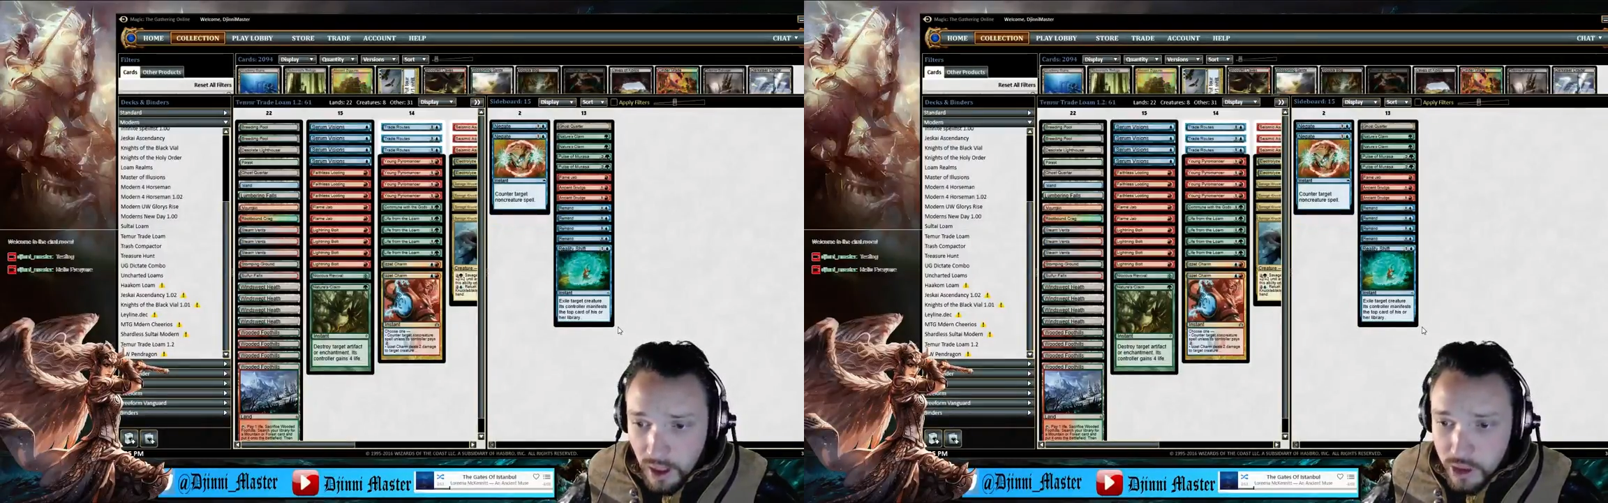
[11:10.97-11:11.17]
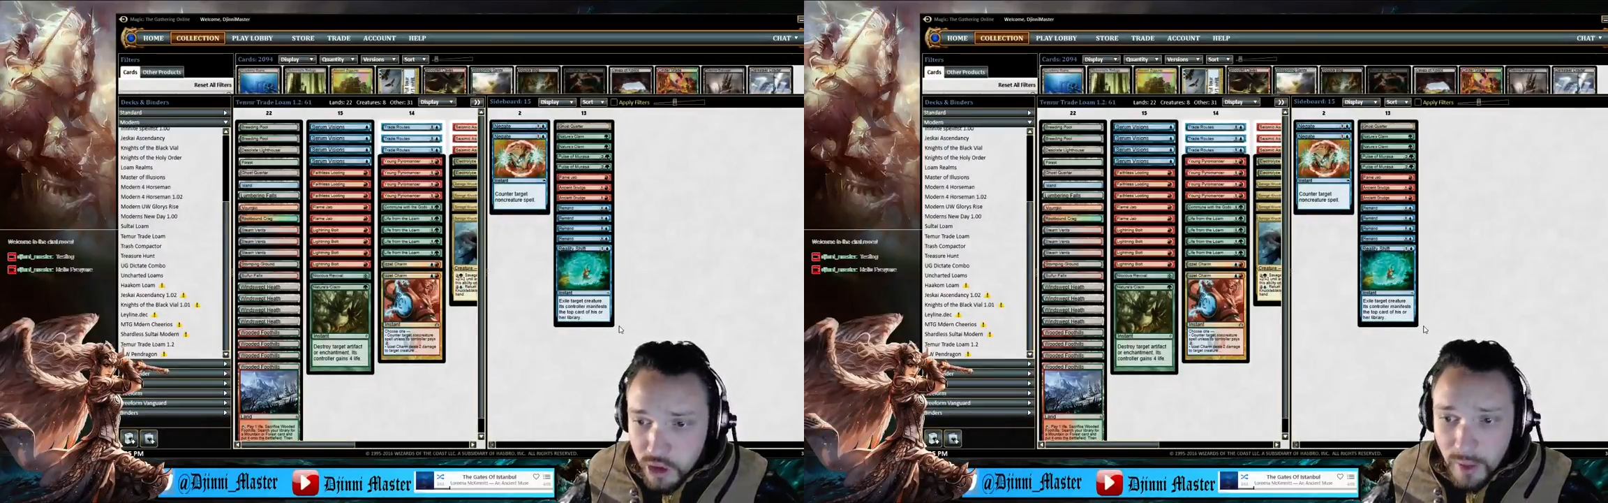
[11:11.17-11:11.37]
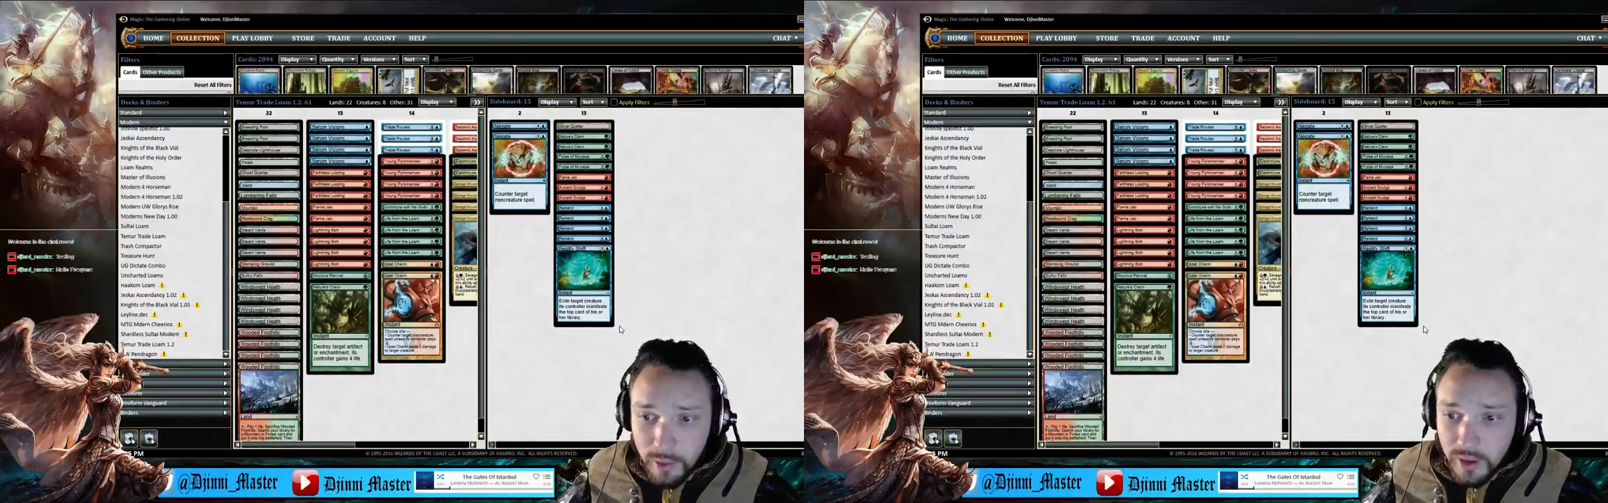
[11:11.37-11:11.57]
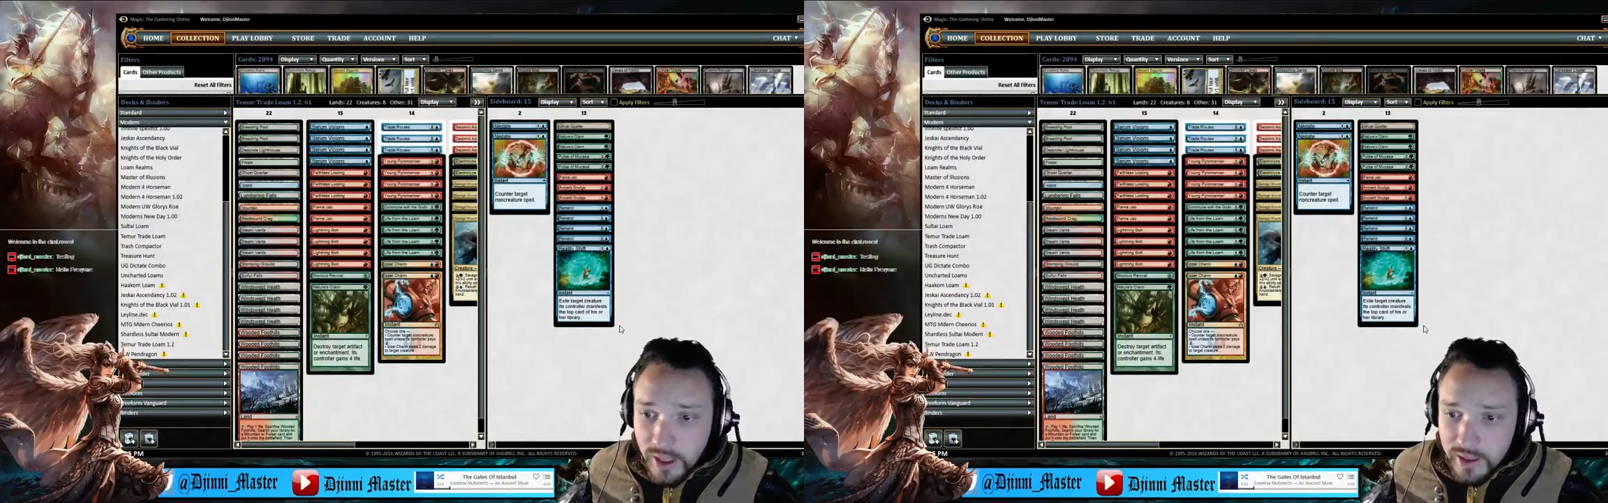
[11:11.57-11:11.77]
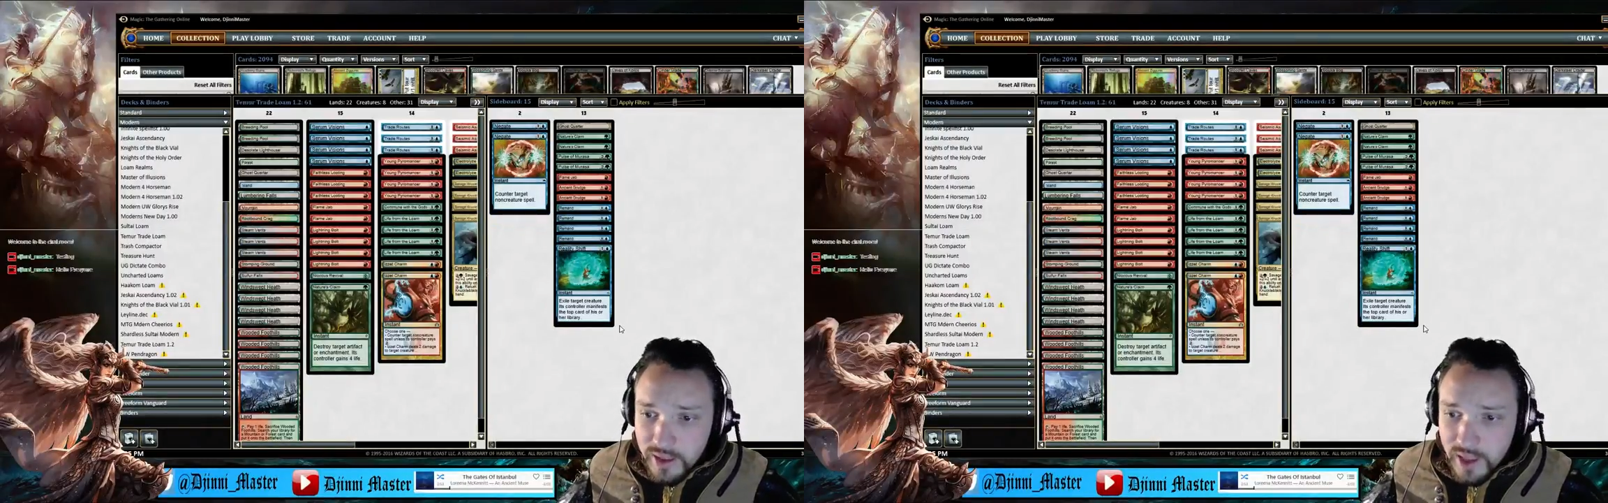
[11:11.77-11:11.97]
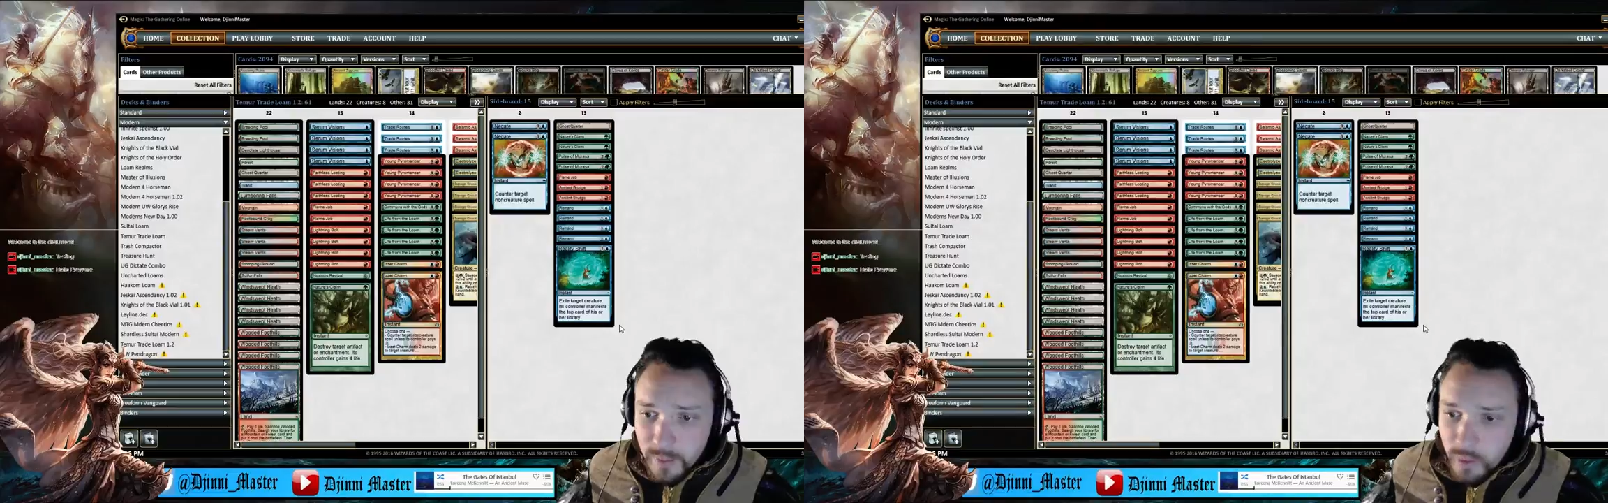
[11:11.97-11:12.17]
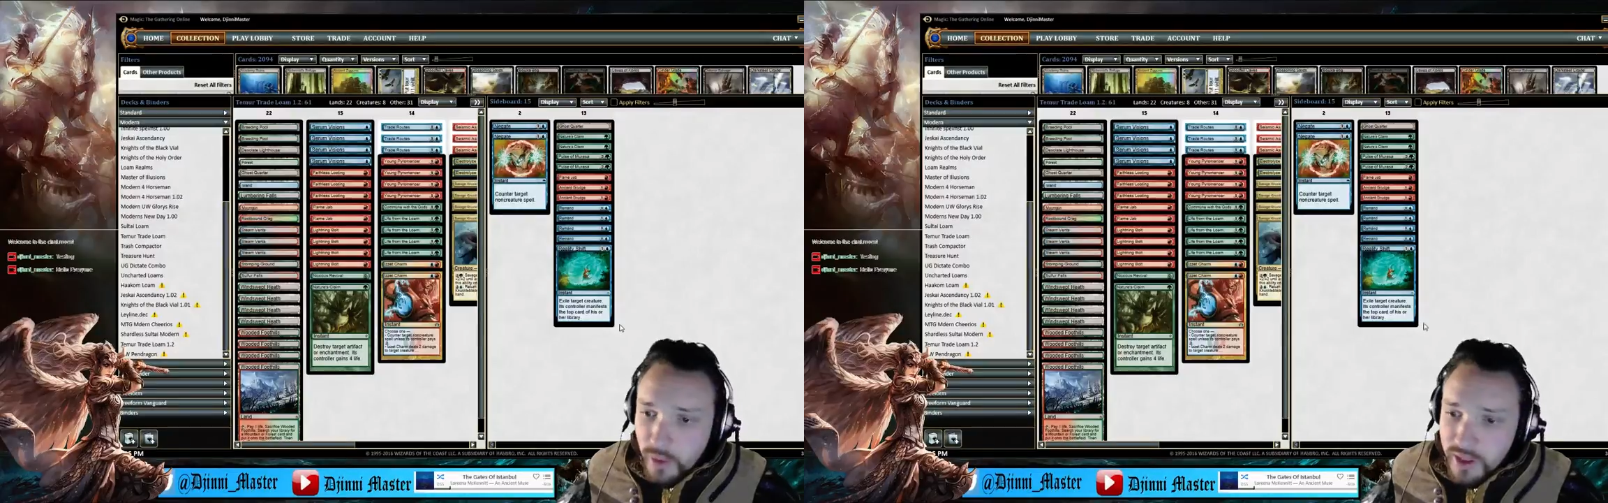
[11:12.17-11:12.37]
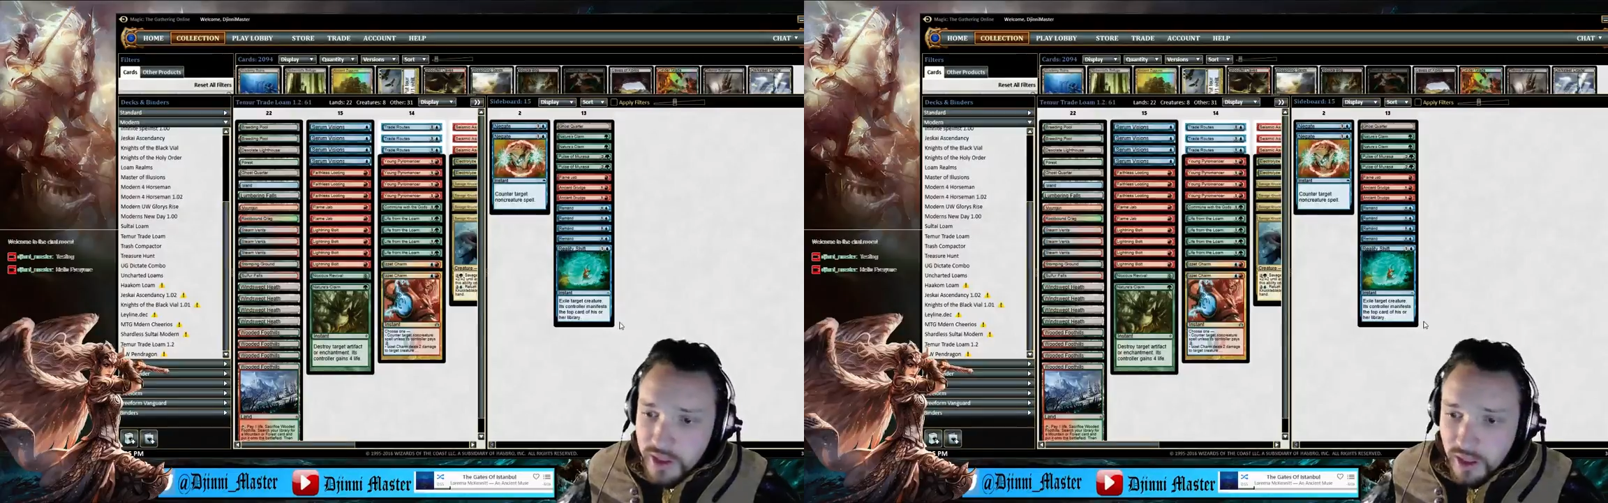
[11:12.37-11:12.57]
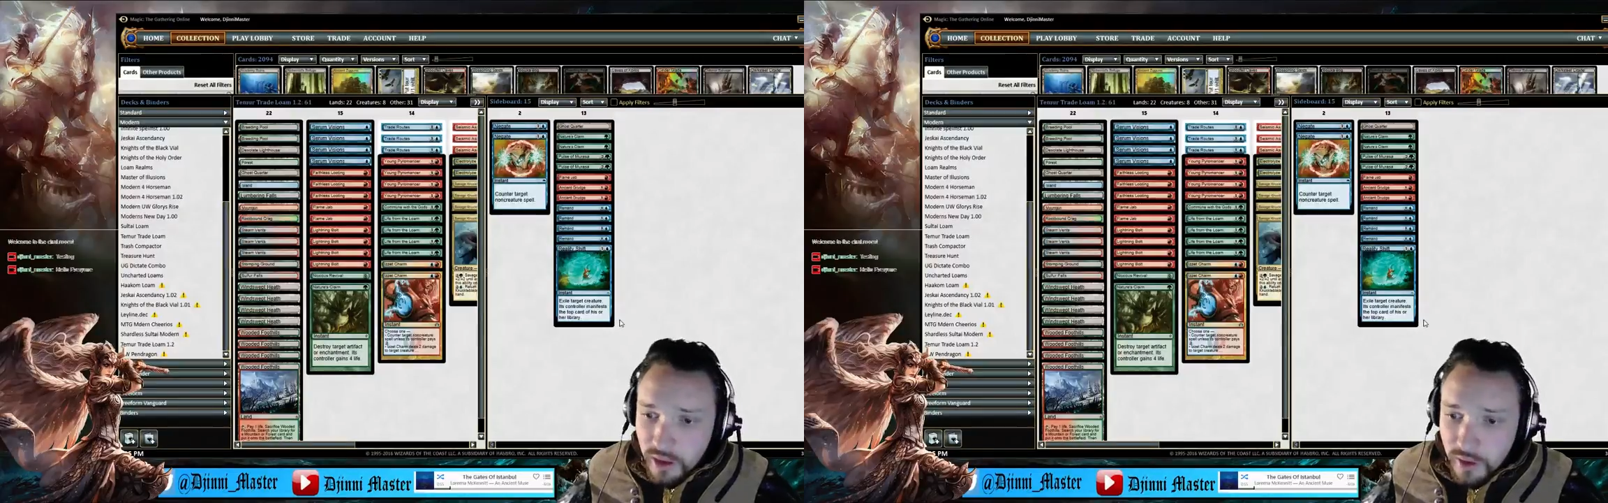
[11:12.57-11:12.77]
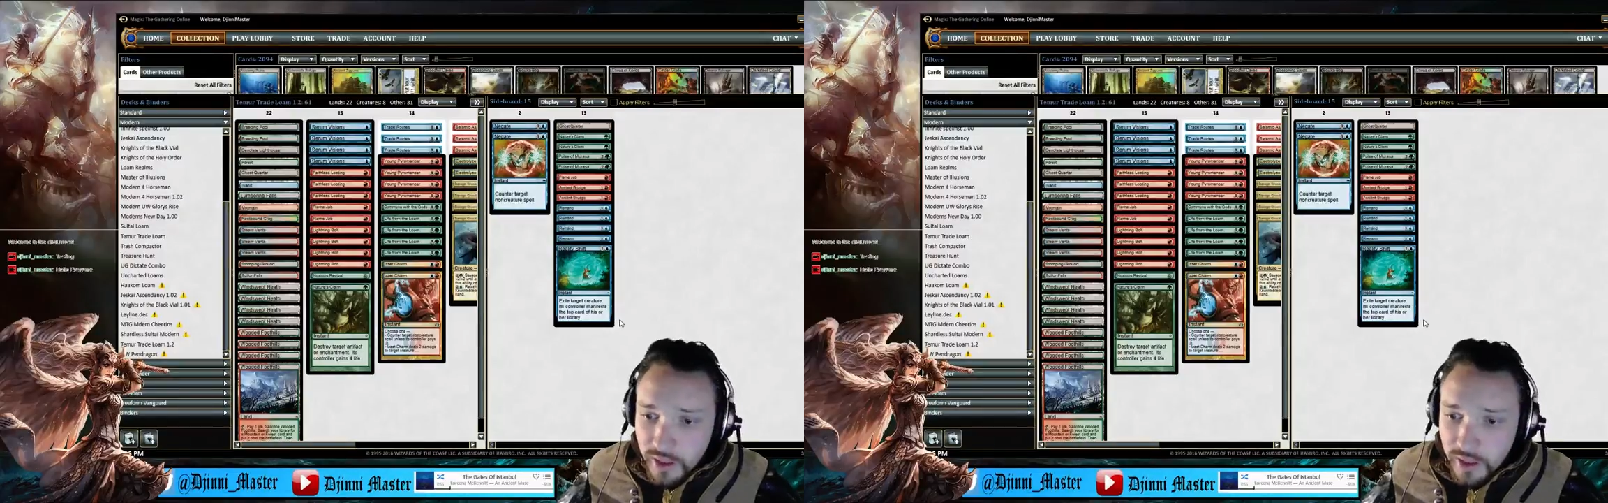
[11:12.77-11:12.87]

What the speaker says: Tribal Knights a couple weeks ago